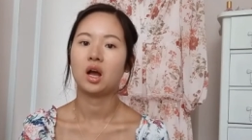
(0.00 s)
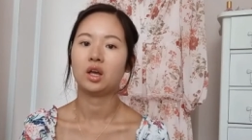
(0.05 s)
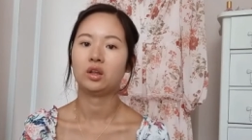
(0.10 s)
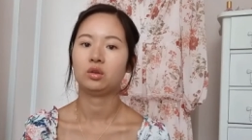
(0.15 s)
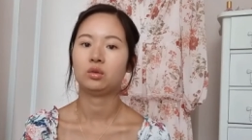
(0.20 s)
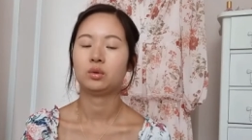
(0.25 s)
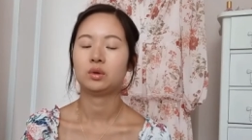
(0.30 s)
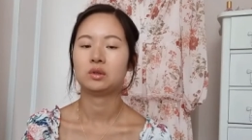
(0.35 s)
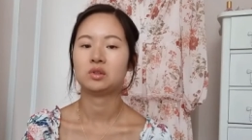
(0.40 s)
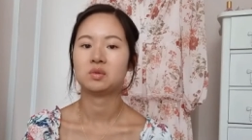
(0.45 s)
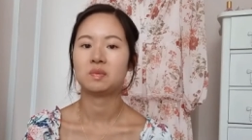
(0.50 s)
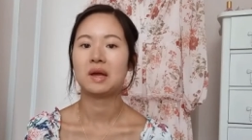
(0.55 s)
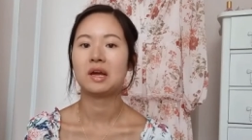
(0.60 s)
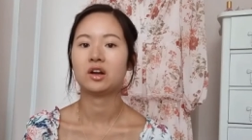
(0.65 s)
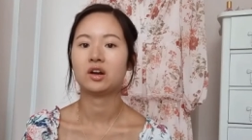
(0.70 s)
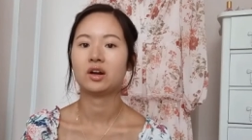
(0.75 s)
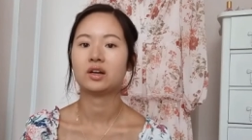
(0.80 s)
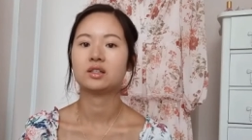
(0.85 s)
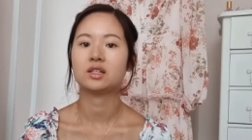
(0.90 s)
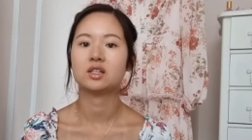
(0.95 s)
I thought it was a
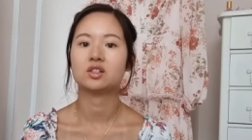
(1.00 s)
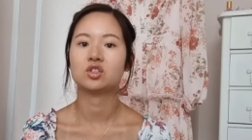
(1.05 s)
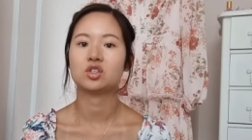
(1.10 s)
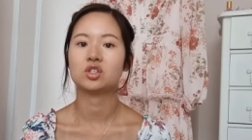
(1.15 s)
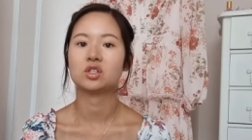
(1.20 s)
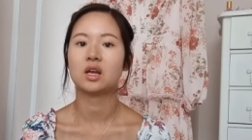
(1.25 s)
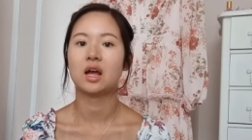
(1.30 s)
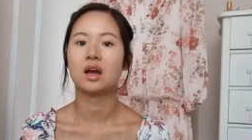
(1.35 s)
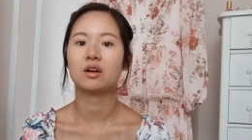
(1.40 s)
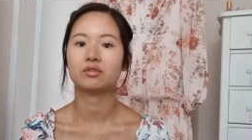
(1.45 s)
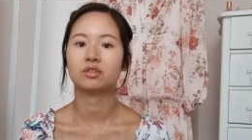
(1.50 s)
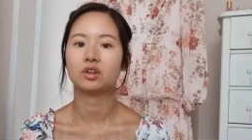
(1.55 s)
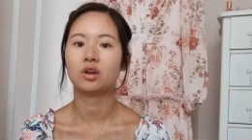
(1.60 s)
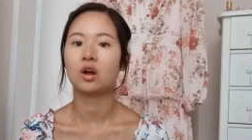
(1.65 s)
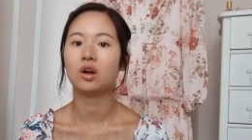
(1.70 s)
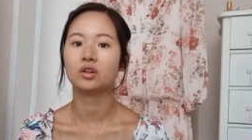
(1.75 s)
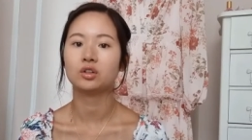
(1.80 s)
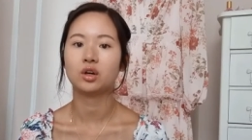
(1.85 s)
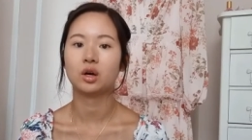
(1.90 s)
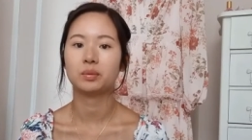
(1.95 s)
better idea just to have the
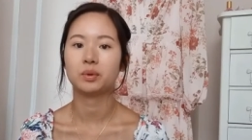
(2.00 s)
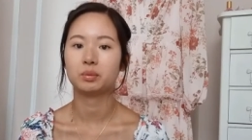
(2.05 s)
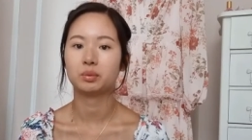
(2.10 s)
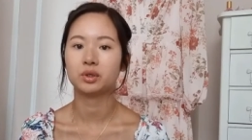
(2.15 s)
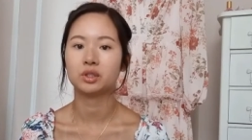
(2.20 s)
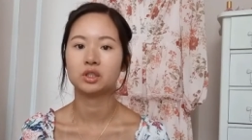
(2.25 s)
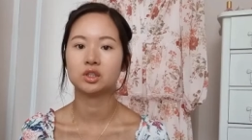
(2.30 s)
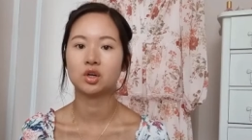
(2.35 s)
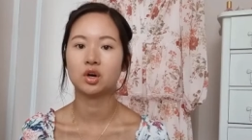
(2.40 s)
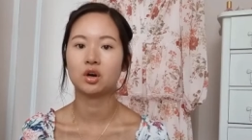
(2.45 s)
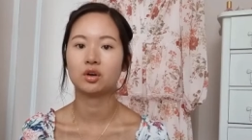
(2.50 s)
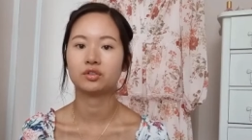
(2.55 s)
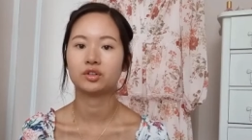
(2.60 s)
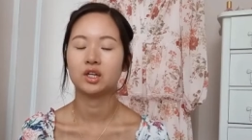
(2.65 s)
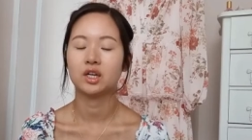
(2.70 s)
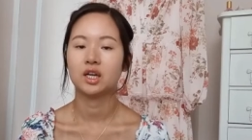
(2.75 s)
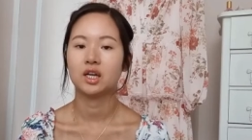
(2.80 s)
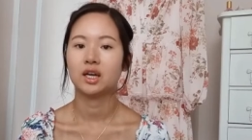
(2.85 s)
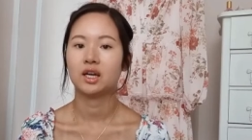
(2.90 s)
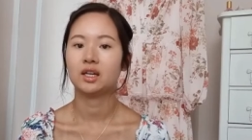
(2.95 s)
hard copy printed off
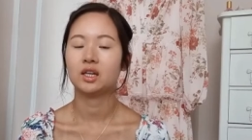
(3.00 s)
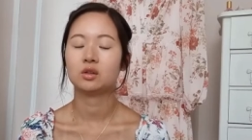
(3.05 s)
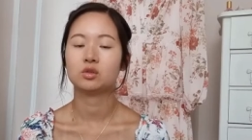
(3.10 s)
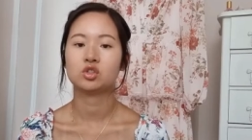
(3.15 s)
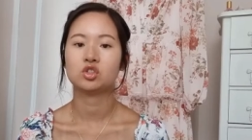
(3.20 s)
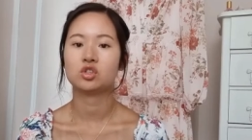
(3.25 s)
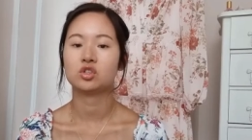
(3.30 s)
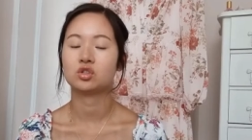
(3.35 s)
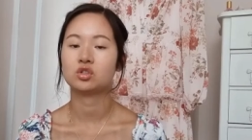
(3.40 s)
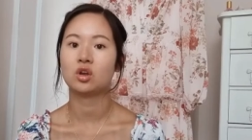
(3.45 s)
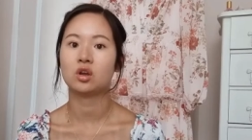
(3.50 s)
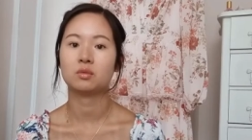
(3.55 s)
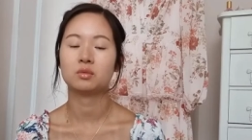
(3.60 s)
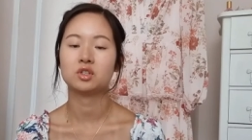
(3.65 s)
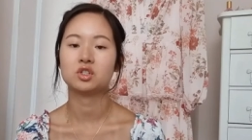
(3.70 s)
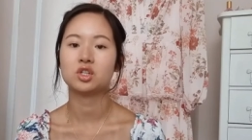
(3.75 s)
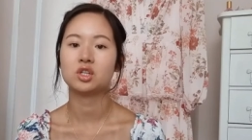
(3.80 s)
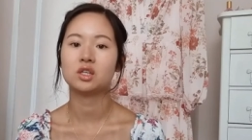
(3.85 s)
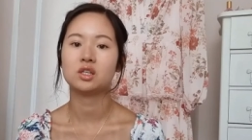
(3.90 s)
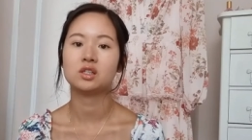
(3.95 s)
and it was so
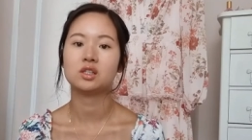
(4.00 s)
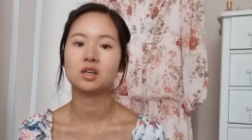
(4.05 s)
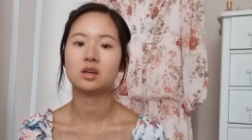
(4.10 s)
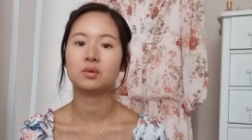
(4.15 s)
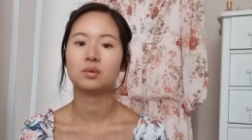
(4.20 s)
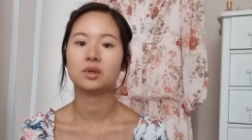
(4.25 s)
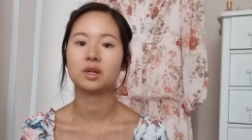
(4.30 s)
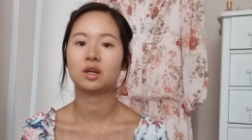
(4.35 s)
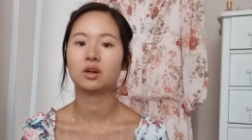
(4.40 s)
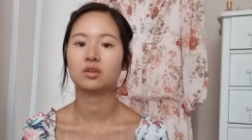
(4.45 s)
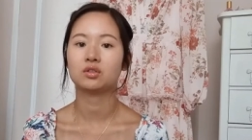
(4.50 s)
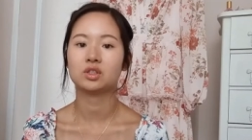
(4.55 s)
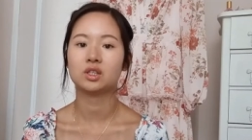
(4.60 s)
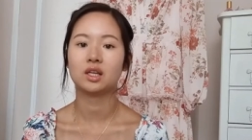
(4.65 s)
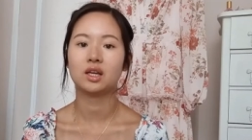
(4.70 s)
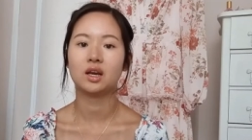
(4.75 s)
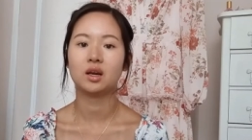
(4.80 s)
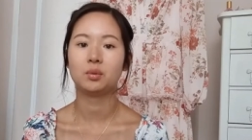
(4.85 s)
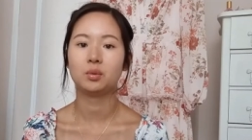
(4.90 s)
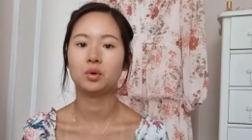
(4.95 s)
much easier when I got to
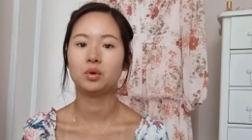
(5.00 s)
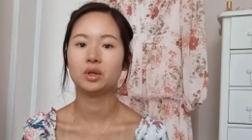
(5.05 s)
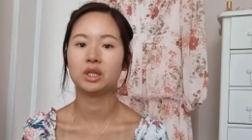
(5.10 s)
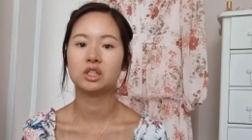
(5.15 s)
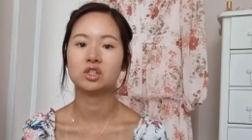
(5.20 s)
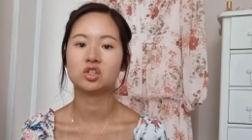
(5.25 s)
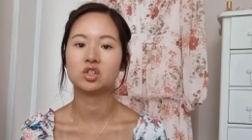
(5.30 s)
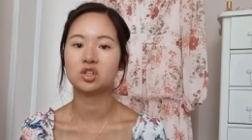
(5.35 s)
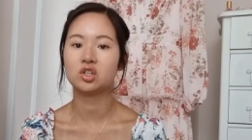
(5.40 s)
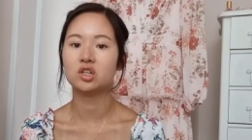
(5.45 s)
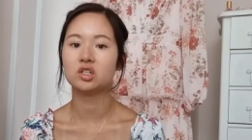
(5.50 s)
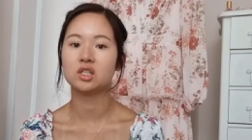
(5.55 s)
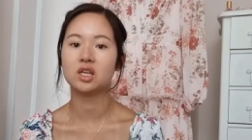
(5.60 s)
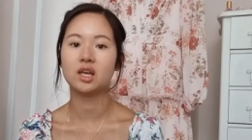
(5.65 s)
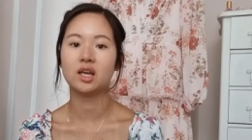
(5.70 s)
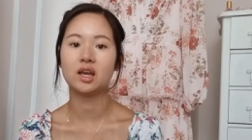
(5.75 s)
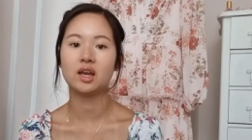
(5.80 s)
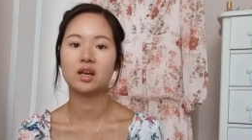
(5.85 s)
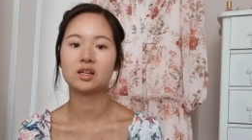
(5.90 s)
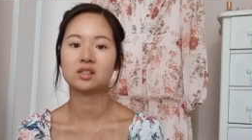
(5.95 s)
the airport. He just looked at
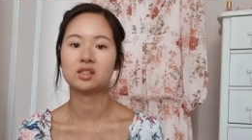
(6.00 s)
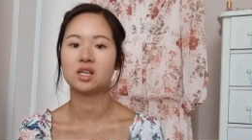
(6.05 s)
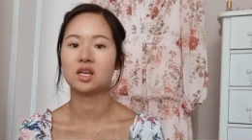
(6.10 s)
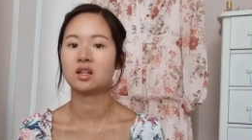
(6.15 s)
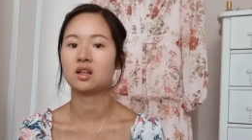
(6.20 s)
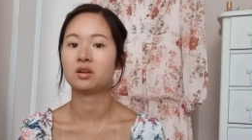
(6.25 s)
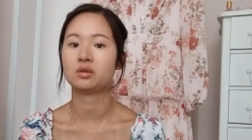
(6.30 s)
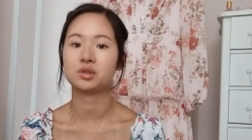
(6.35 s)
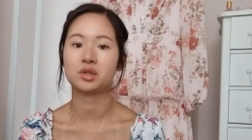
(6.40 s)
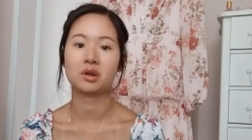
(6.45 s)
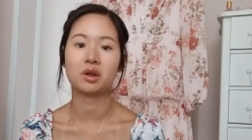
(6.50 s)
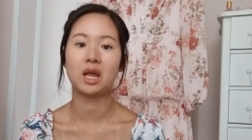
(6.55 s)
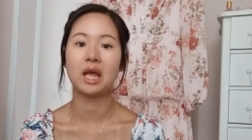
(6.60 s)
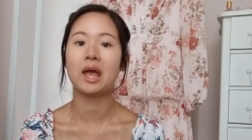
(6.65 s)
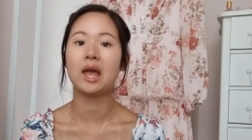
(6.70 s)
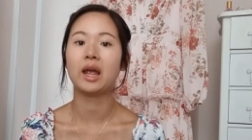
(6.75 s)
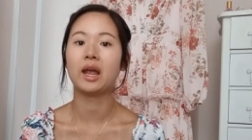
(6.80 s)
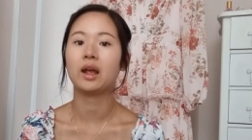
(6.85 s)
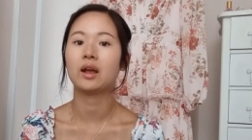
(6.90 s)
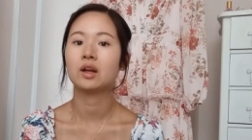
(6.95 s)
it and said that it was
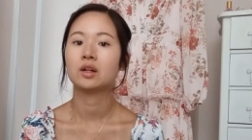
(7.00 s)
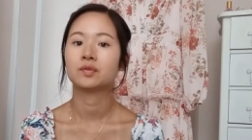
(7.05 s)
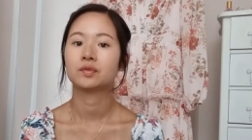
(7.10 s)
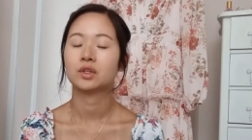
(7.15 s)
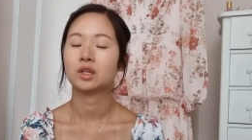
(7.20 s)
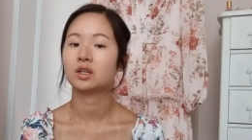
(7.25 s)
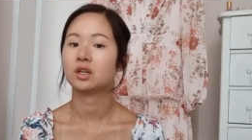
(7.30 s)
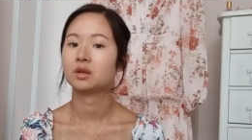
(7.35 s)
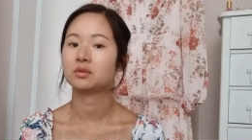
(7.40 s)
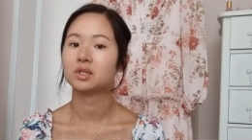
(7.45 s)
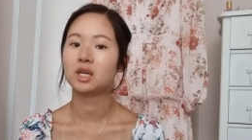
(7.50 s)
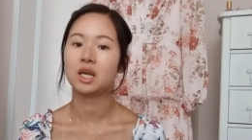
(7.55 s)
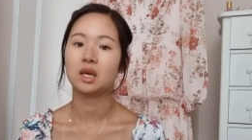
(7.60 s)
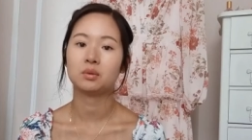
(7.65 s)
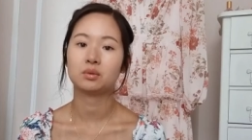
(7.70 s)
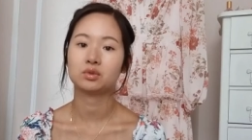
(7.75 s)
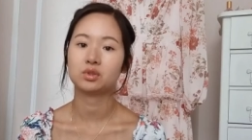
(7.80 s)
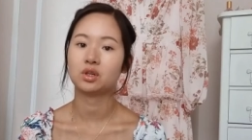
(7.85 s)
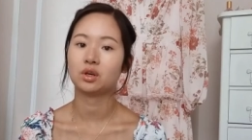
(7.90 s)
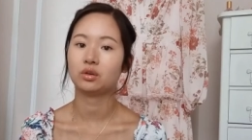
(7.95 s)
okay and I was
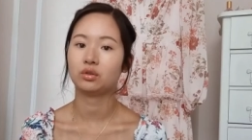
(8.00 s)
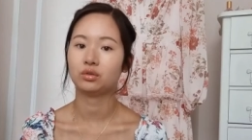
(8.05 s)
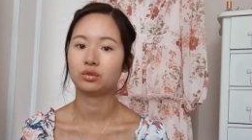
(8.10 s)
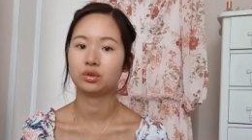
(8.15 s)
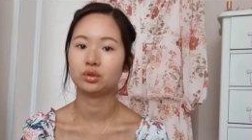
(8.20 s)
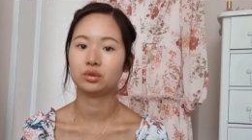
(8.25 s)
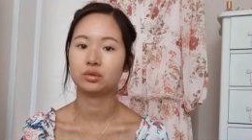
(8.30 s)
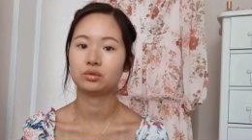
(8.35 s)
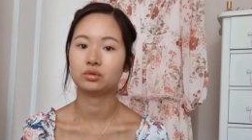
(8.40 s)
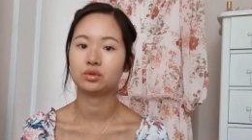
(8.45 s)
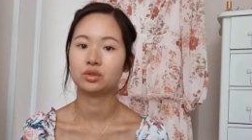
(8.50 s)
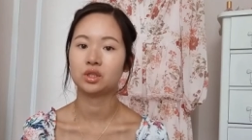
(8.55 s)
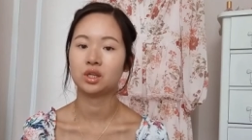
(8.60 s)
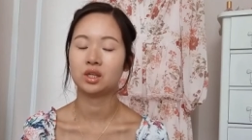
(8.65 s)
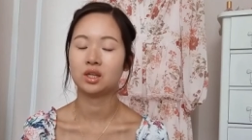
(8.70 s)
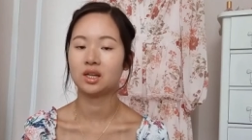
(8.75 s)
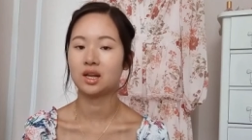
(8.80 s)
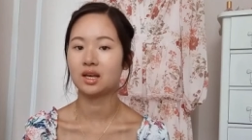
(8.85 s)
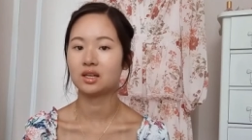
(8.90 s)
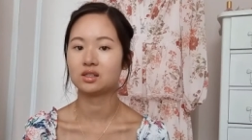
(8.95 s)
able to go through to
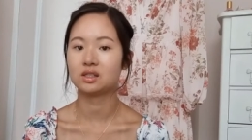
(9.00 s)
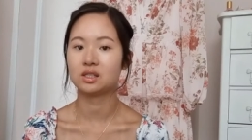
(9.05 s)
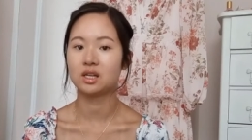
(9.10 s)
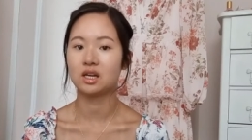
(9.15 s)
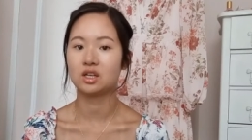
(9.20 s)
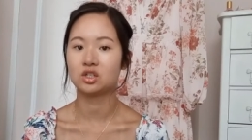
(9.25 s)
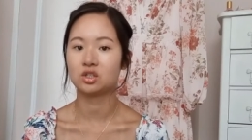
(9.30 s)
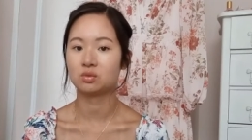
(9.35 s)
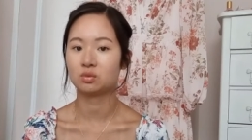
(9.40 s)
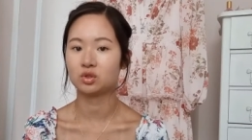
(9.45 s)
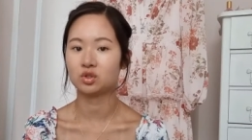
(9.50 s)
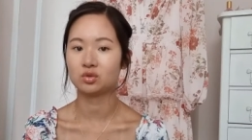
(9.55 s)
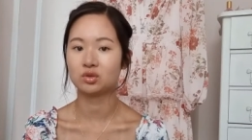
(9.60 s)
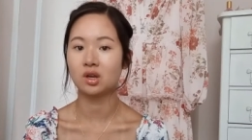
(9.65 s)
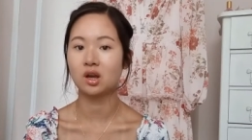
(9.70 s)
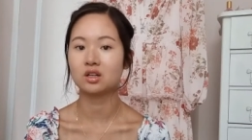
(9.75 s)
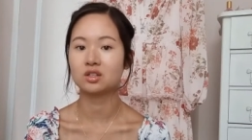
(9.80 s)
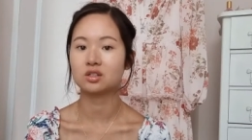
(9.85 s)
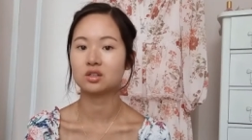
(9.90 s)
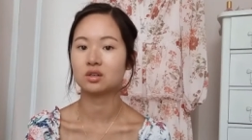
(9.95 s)
the next station which was
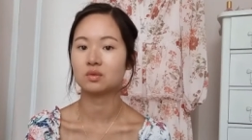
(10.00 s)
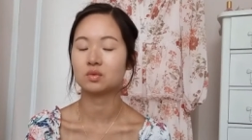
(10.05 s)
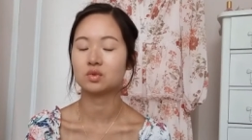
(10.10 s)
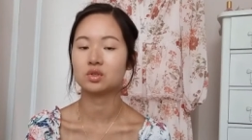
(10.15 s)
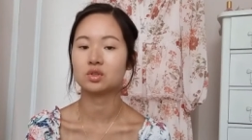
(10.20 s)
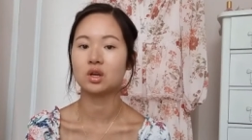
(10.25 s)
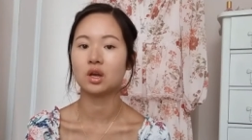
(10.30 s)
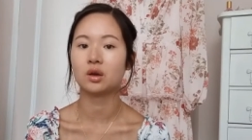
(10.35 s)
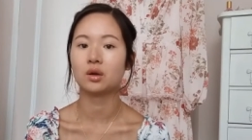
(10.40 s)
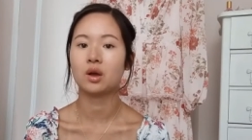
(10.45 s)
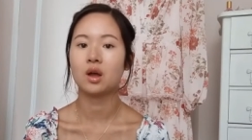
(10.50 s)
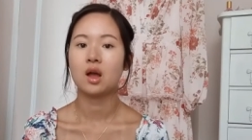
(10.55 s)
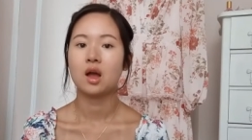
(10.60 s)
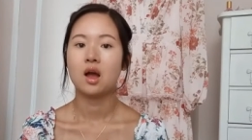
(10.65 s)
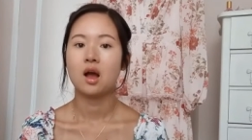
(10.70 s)
customs. So